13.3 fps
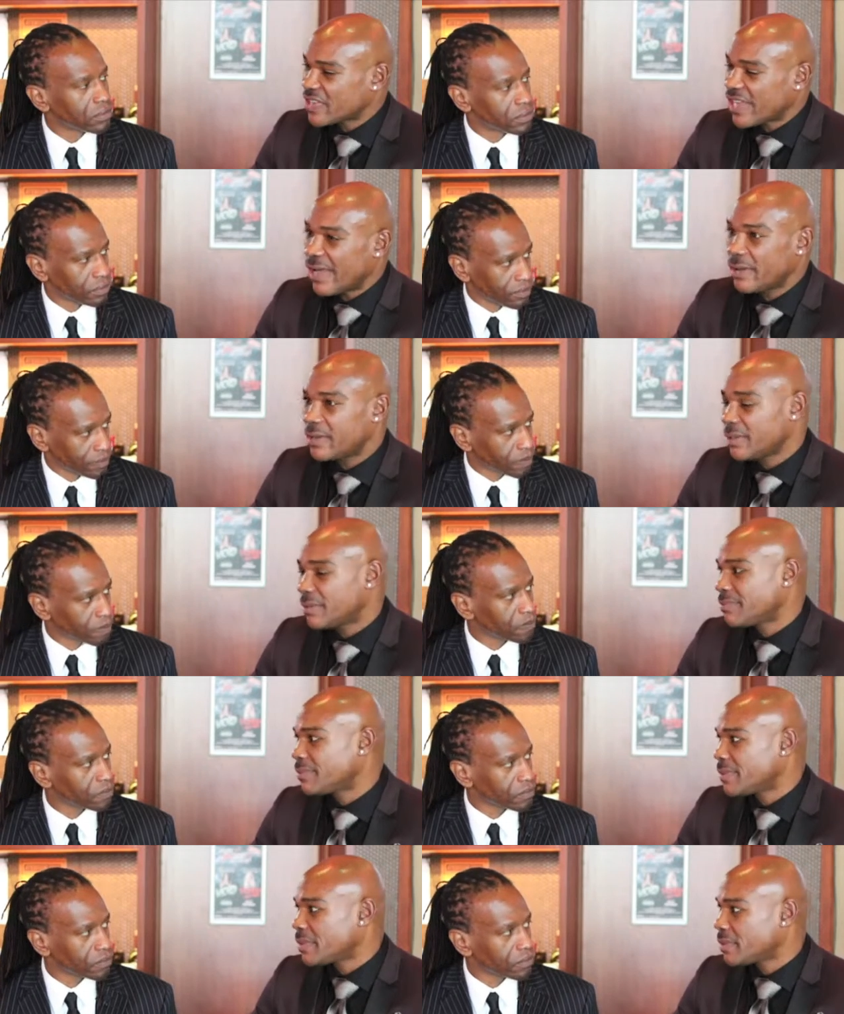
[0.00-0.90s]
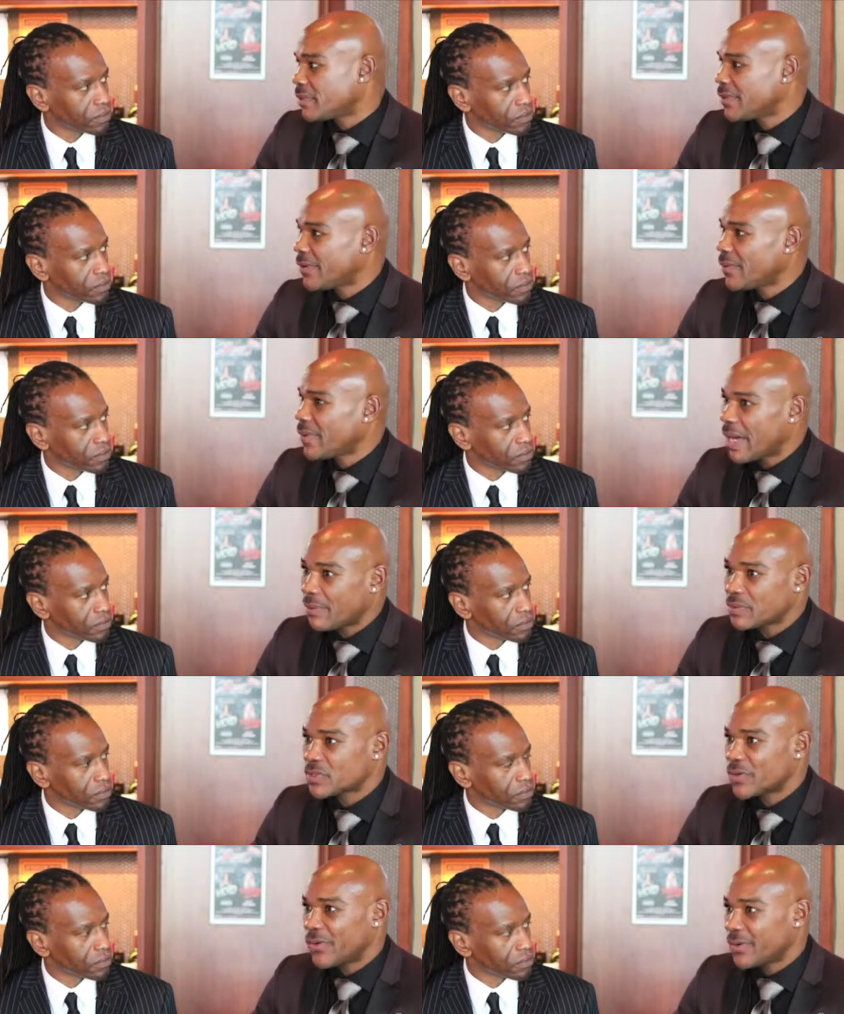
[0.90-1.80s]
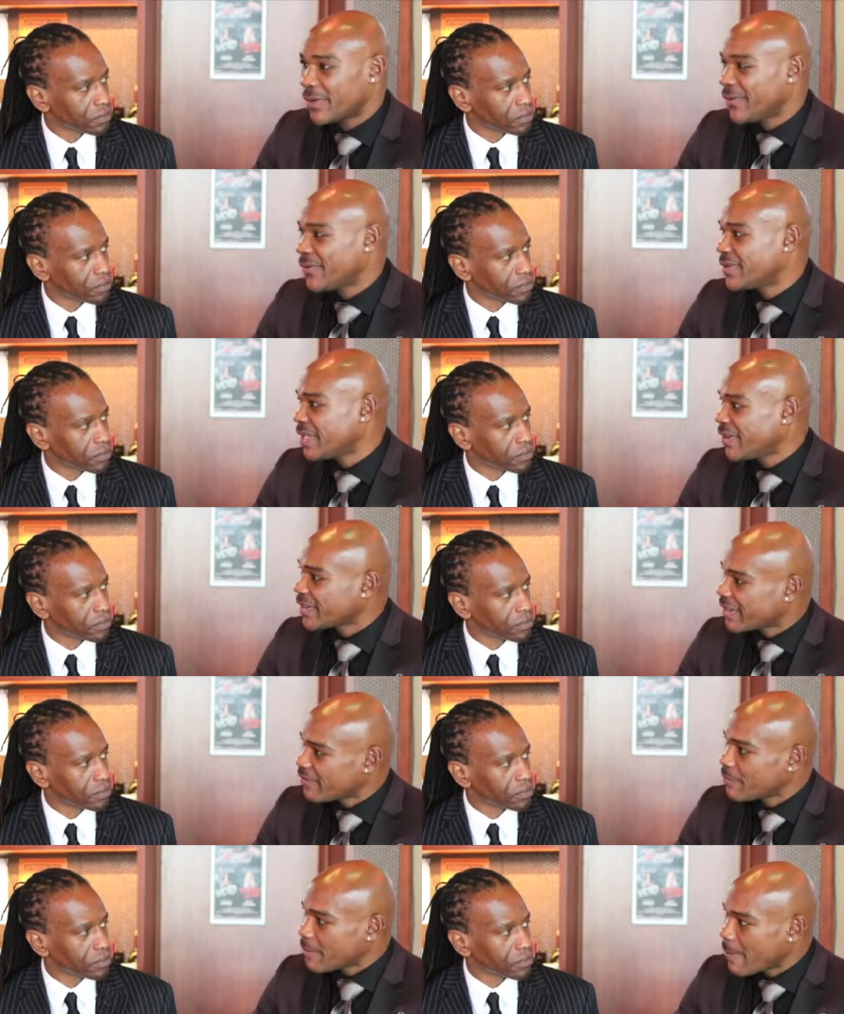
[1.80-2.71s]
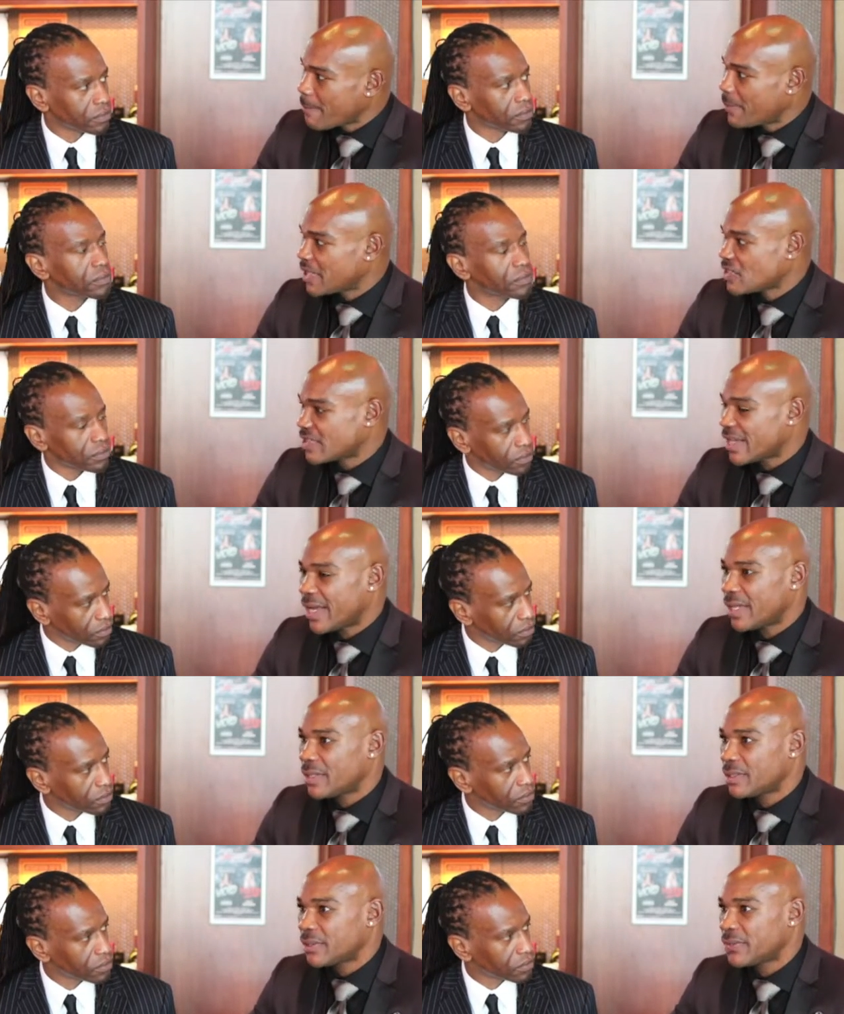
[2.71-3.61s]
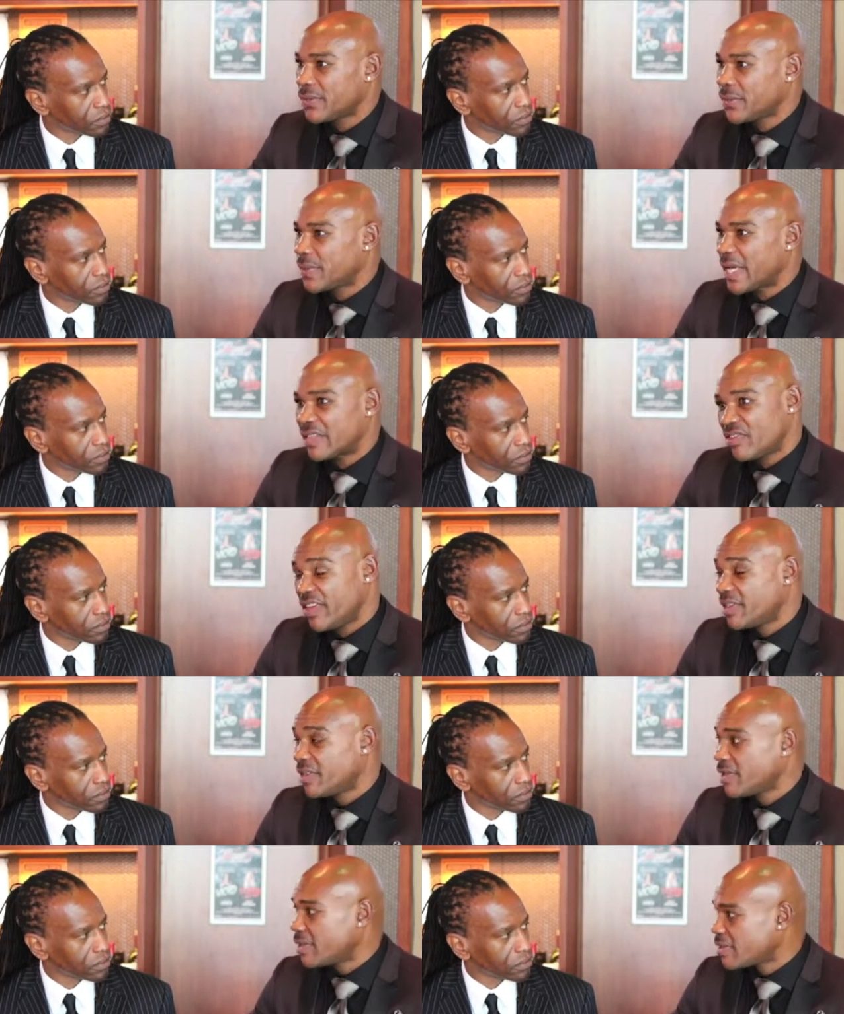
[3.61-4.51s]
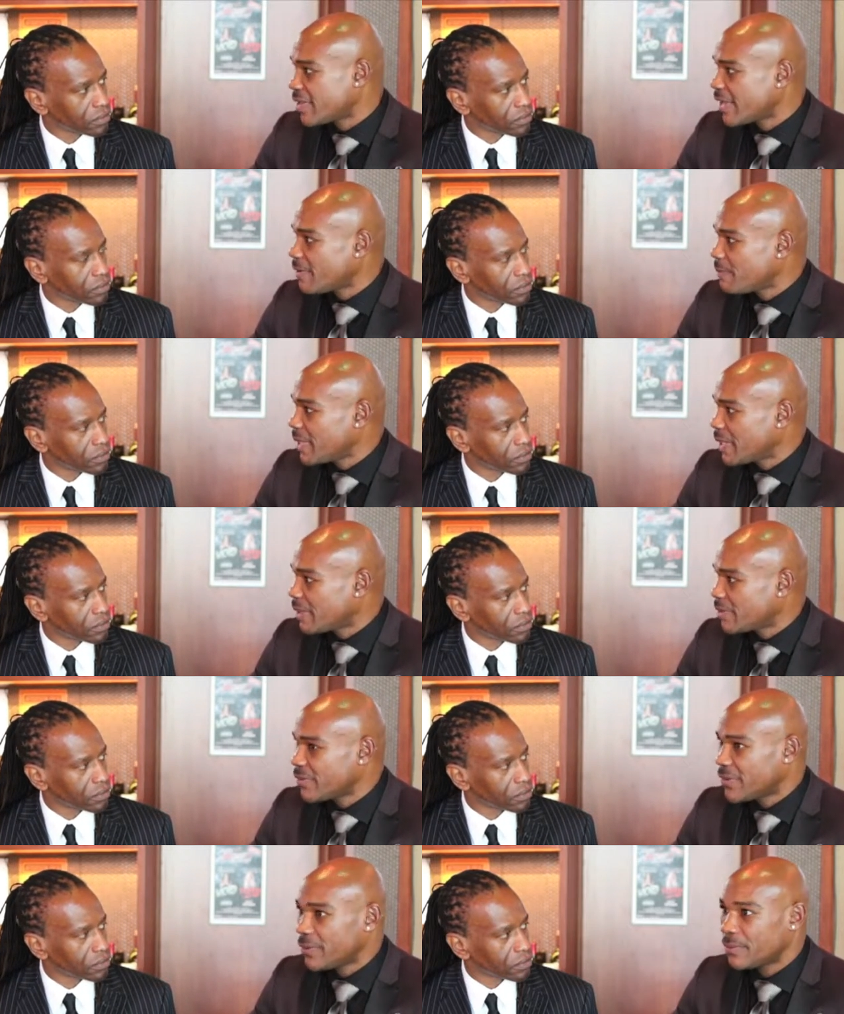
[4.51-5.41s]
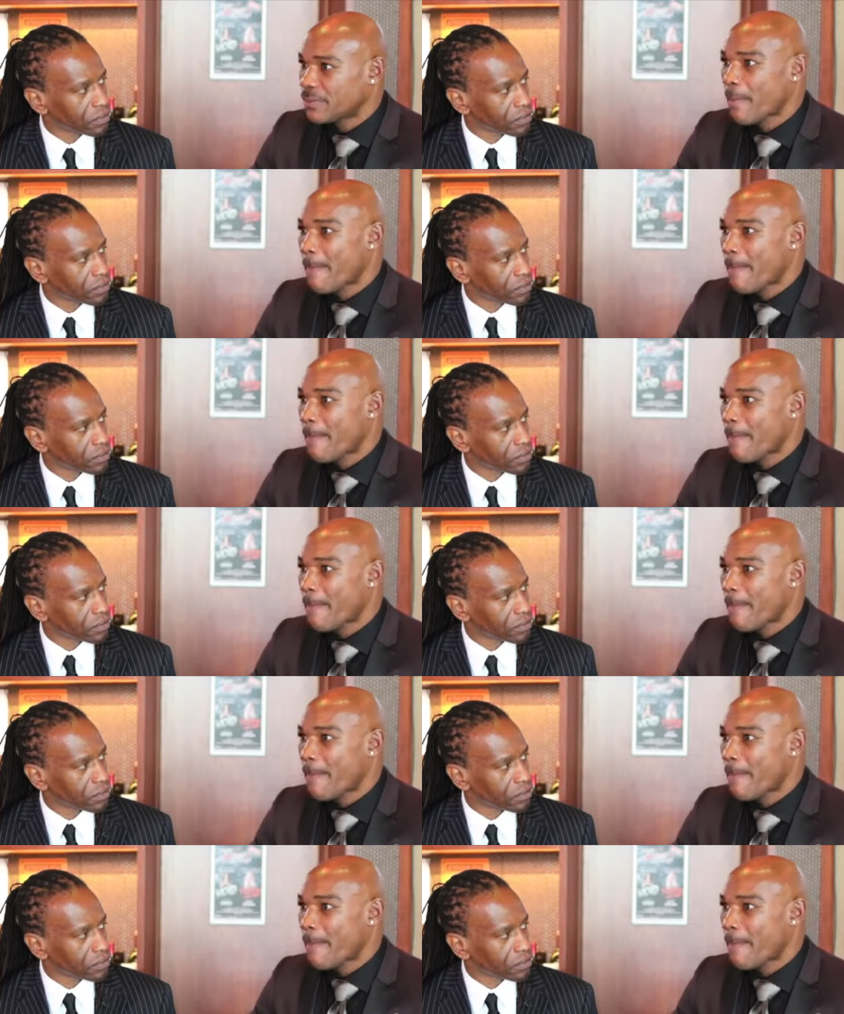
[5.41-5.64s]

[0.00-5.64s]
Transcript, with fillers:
Speaker 1: shot, and, mm -hmm. you know, I was going to go in there and give it my best mm -hmm. shot. Mm-hmm. And, you know, at the end of the day, man, you know,